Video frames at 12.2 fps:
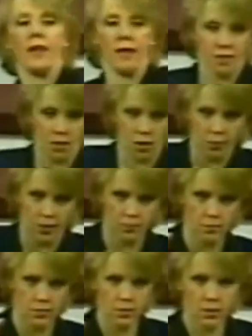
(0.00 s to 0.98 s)
on it is
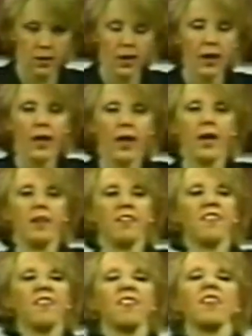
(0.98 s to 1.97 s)
coming.
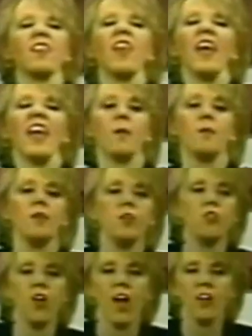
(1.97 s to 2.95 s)
And it slammed
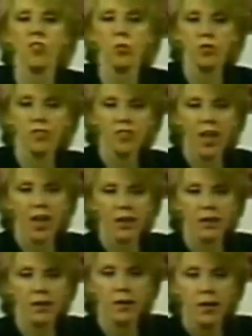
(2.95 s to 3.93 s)
into Joshua's
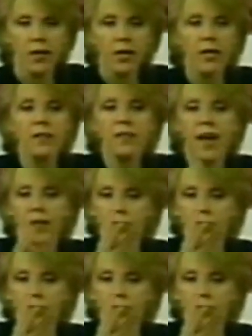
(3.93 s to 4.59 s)
side. He